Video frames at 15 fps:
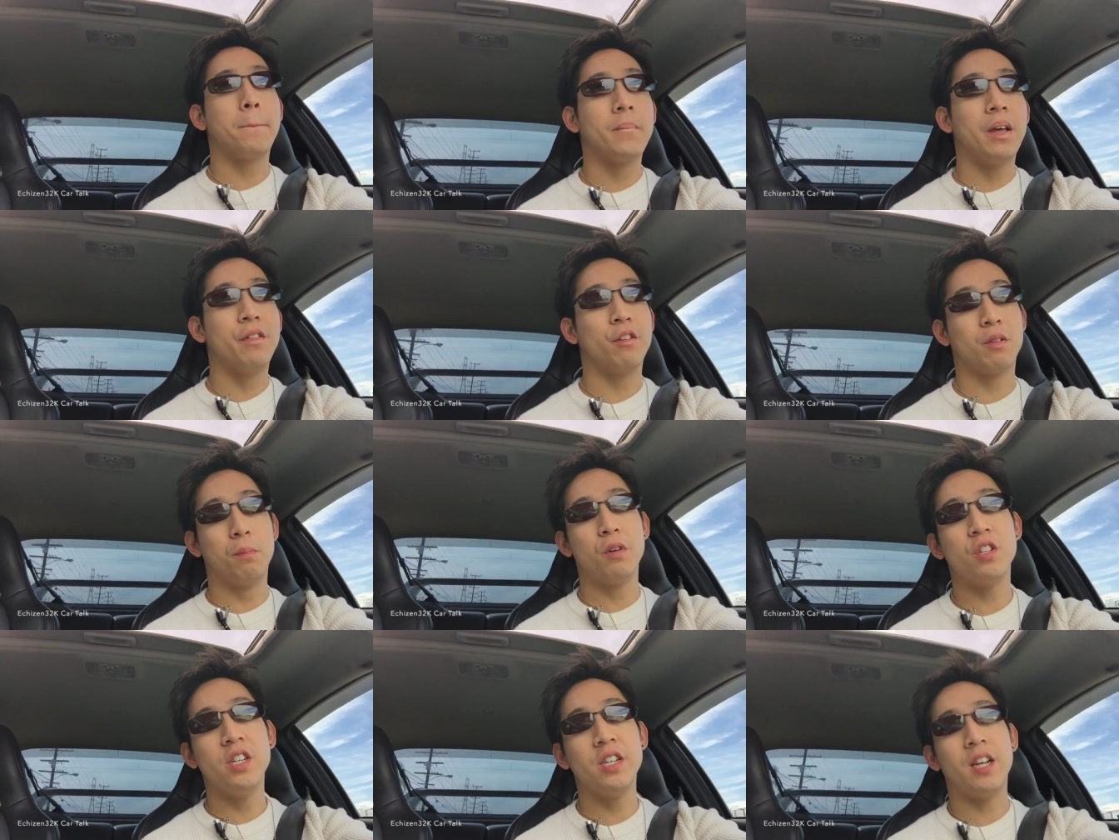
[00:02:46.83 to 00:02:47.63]
There's a
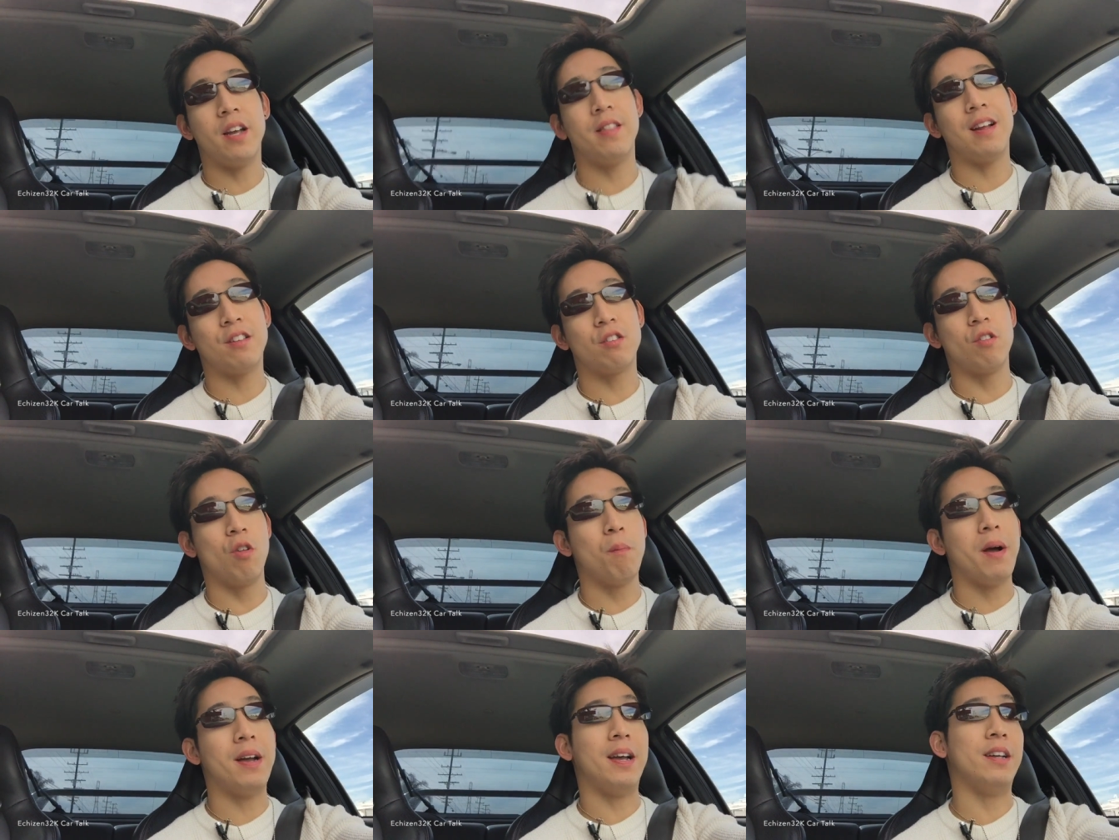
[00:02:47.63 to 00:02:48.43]
bushing kit that's
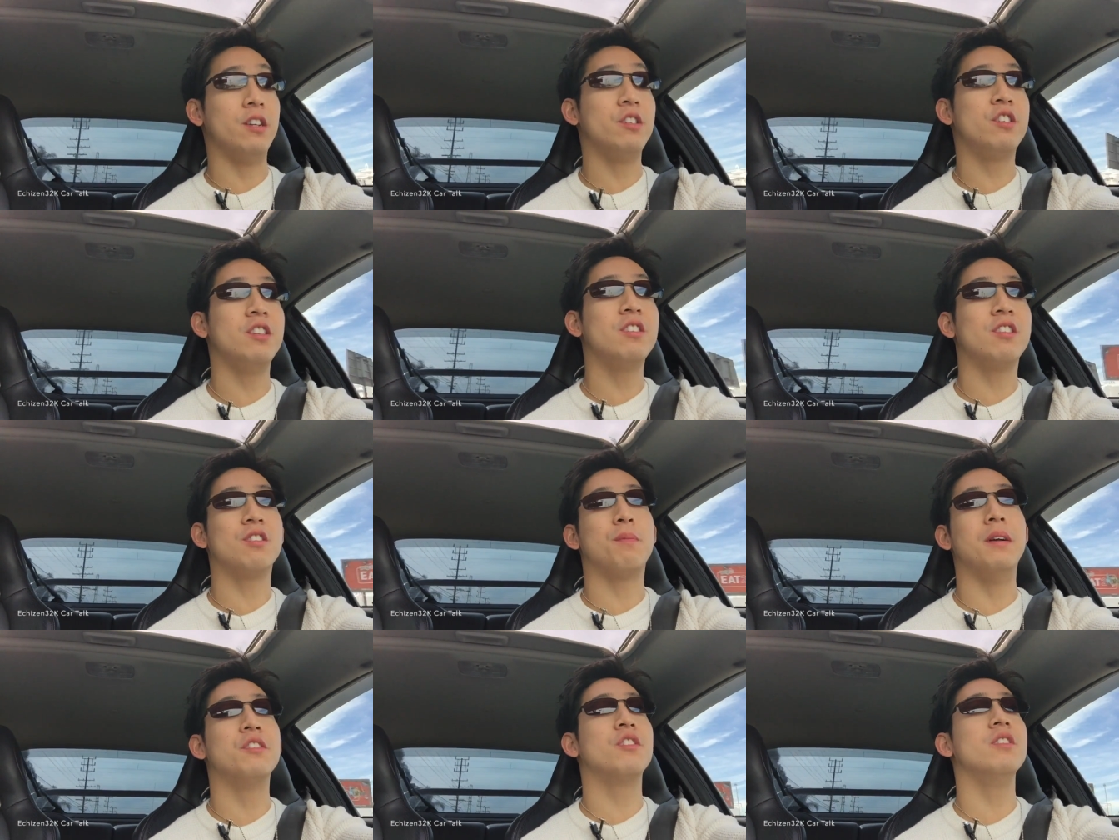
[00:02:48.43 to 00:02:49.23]
sold by Energy
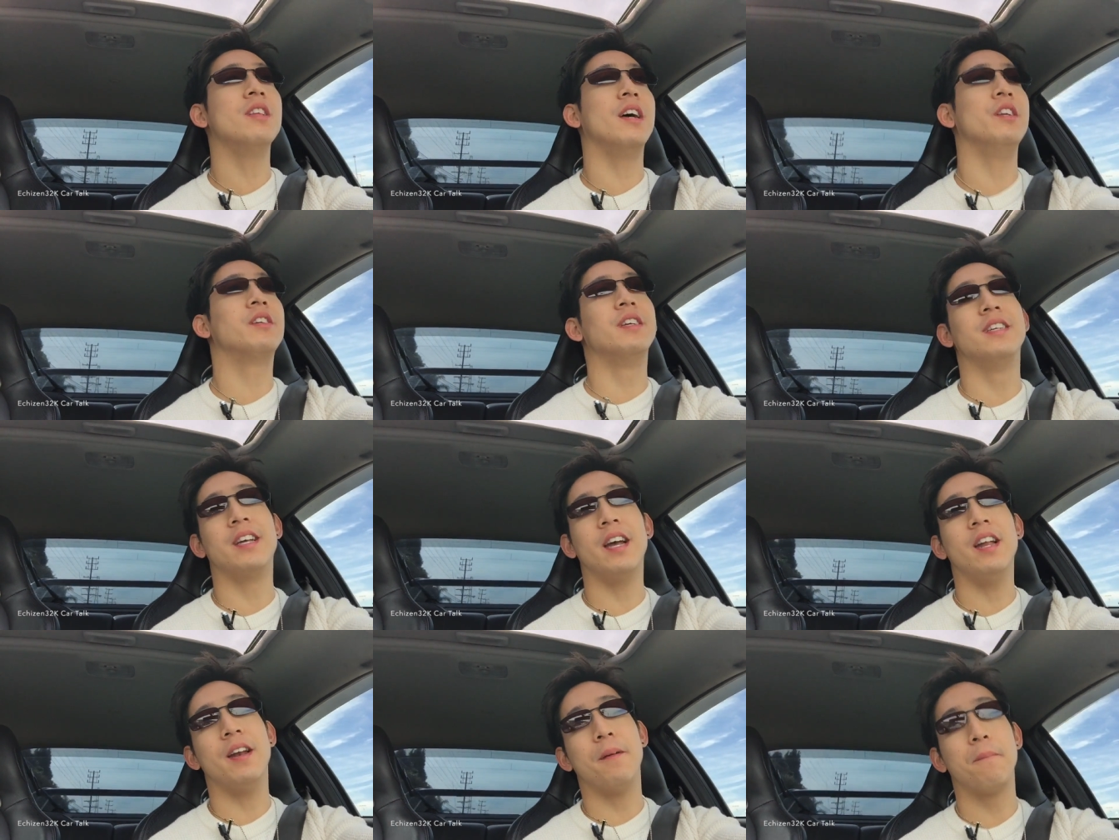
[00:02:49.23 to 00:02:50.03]
Suspension that you can
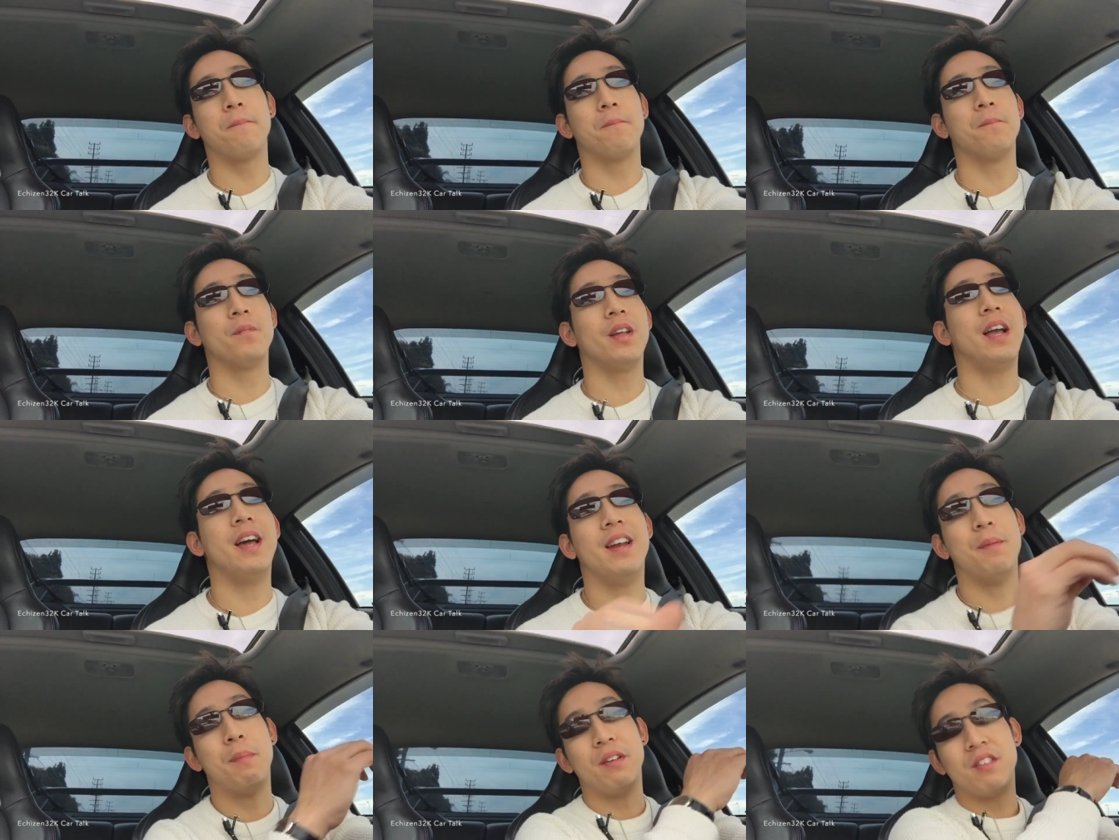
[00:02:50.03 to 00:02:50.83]
get,
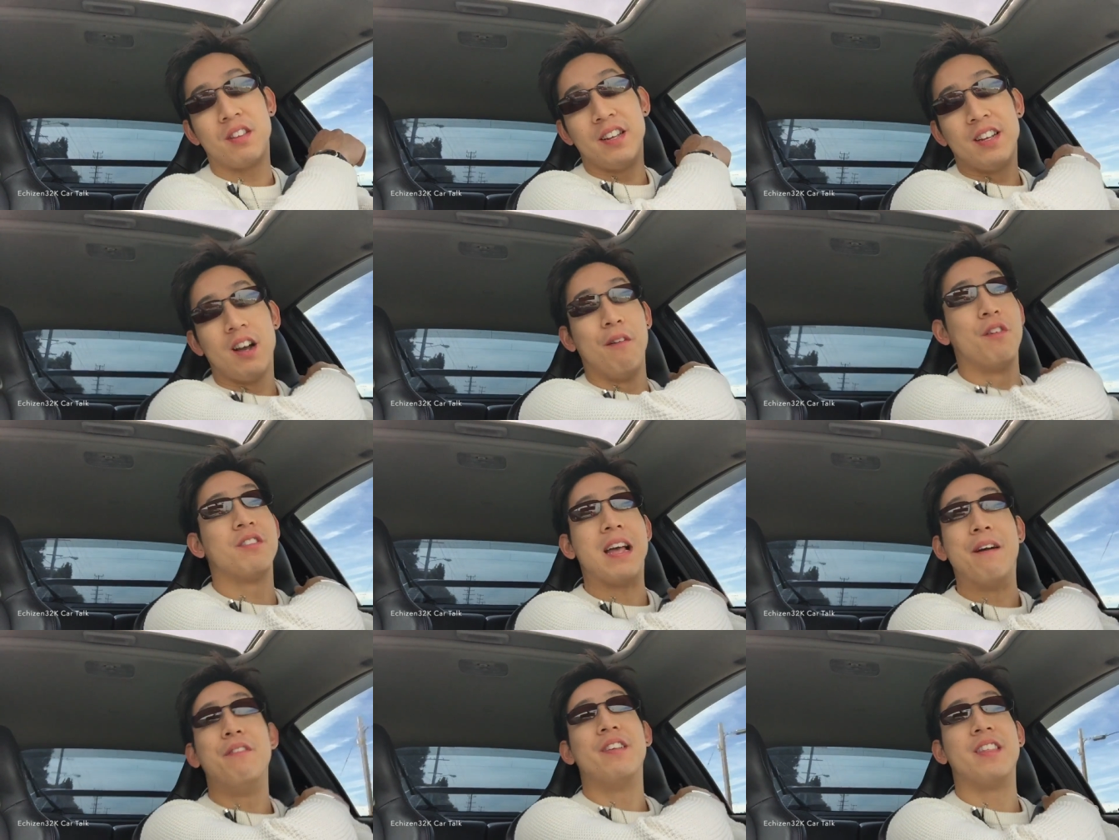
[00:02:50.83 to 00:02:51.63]
and it basically covers
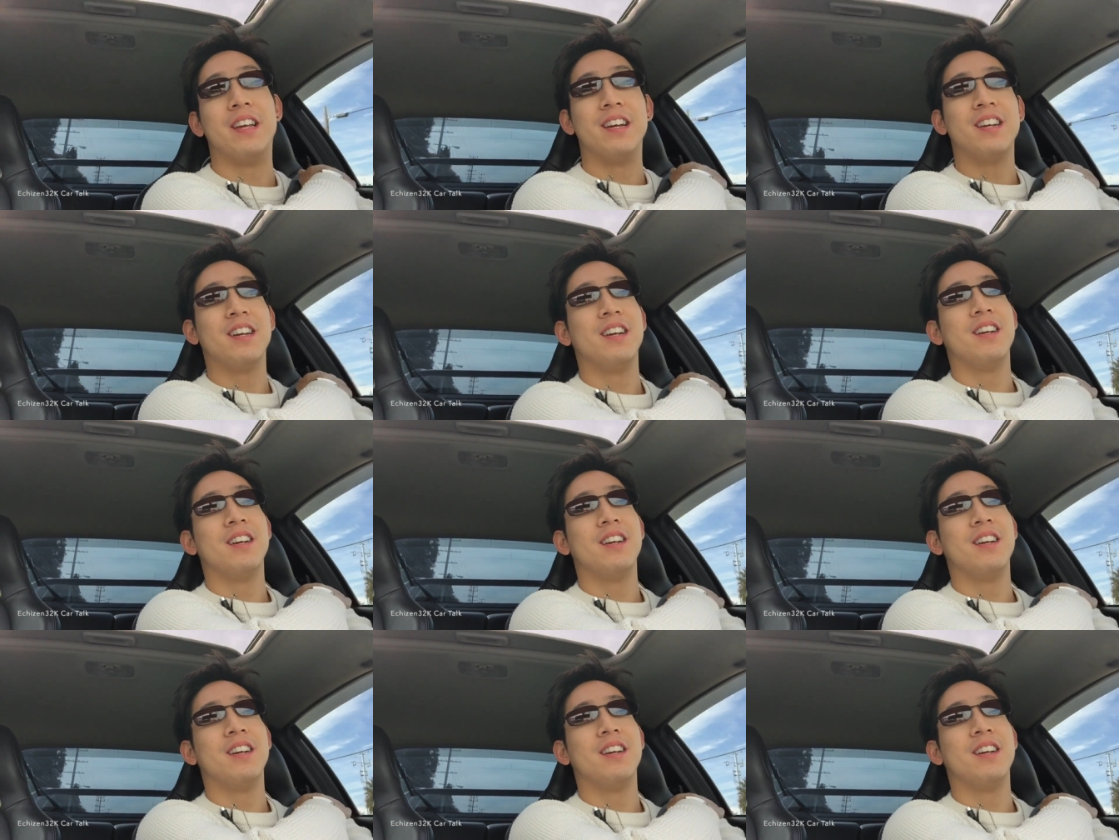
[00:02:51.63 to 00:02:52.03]
everything.